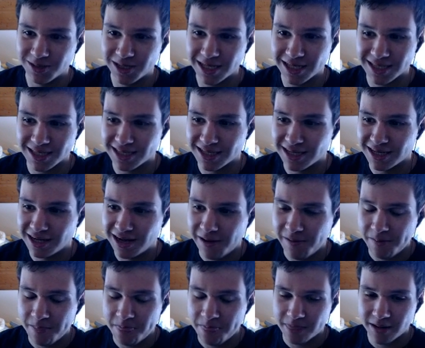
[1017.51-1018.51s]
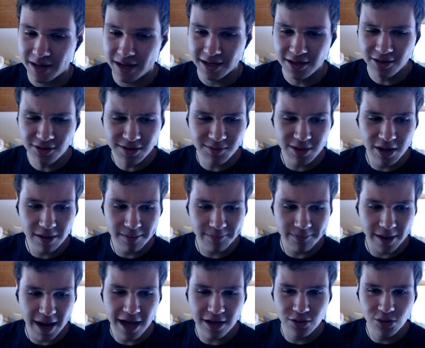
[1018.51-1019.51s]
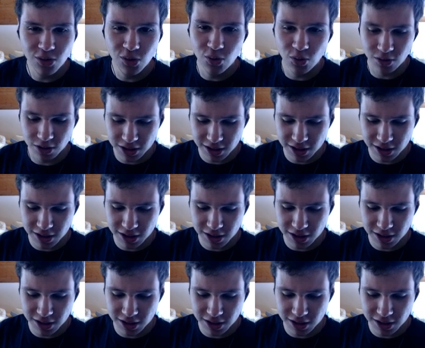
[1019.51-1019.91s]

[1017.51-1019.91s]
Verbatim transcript: Just, I don't even know Plagu.